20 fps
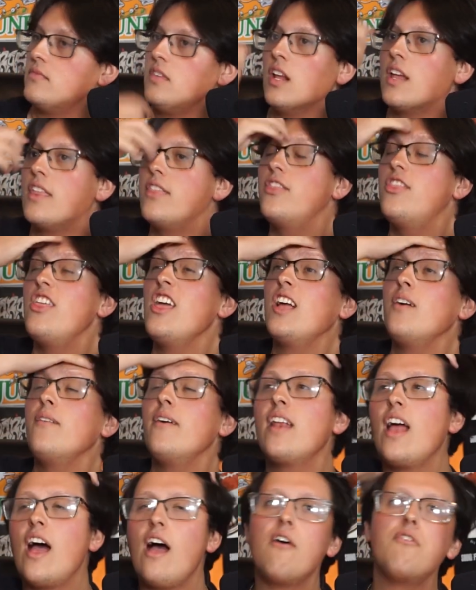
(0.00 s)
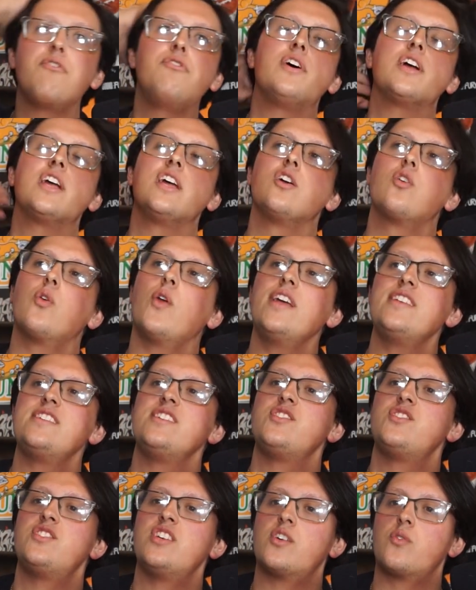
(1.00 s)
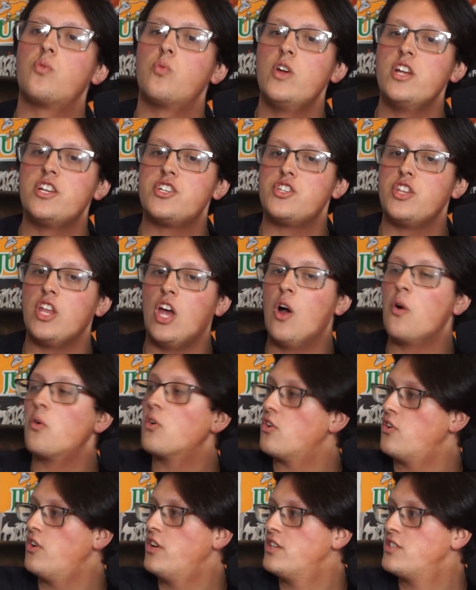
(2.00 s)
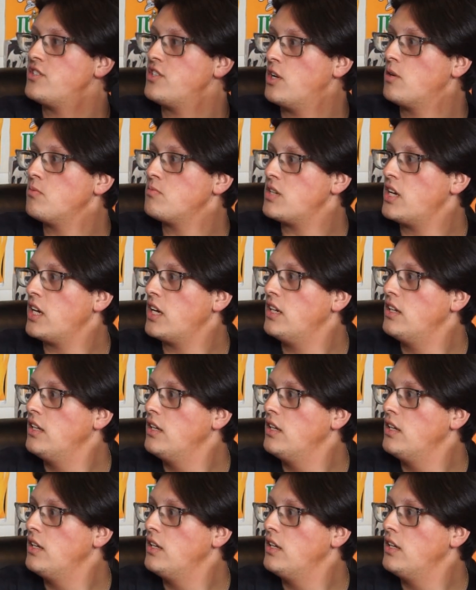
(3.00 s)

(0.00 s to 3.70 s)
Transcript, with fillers: think about how fucking crazy sick rich the owner is. You know what I'm saying?